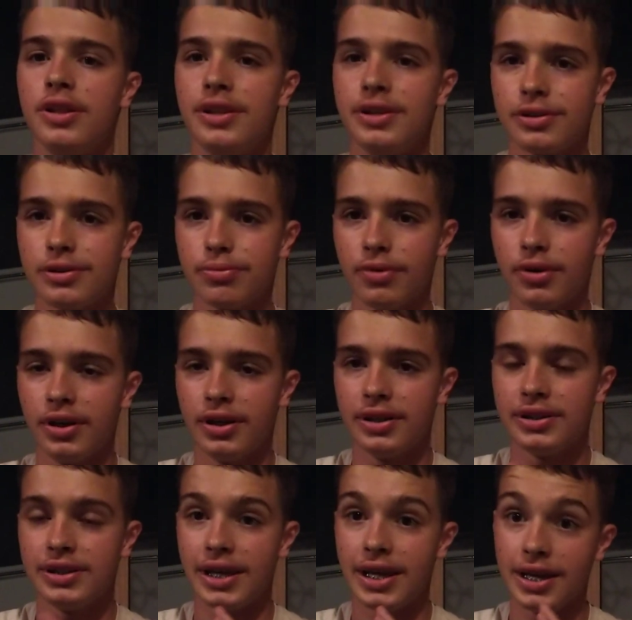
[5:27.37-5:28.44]
This
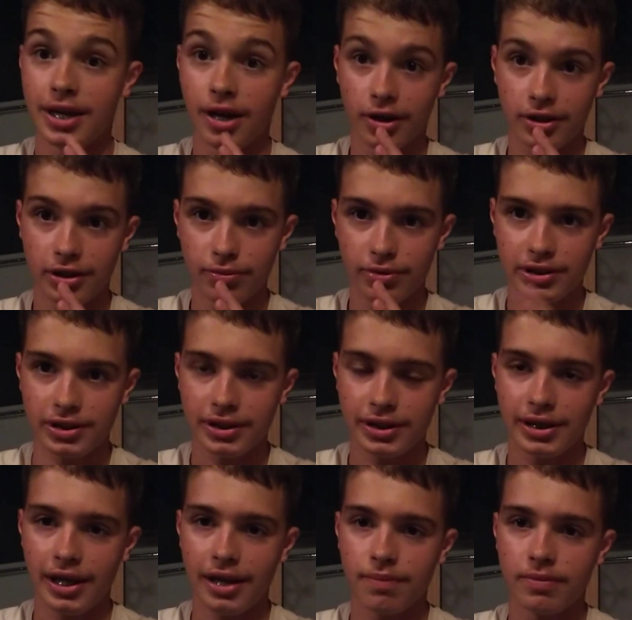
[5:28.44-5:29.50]
was innocuously
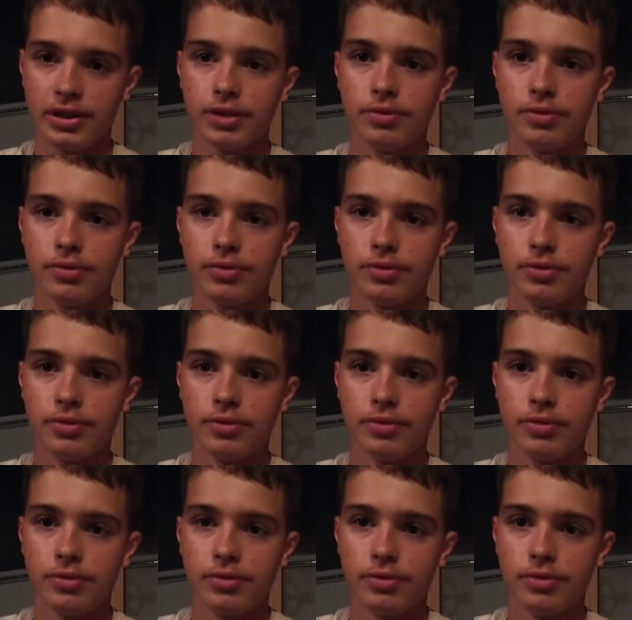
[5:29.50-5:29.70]
named.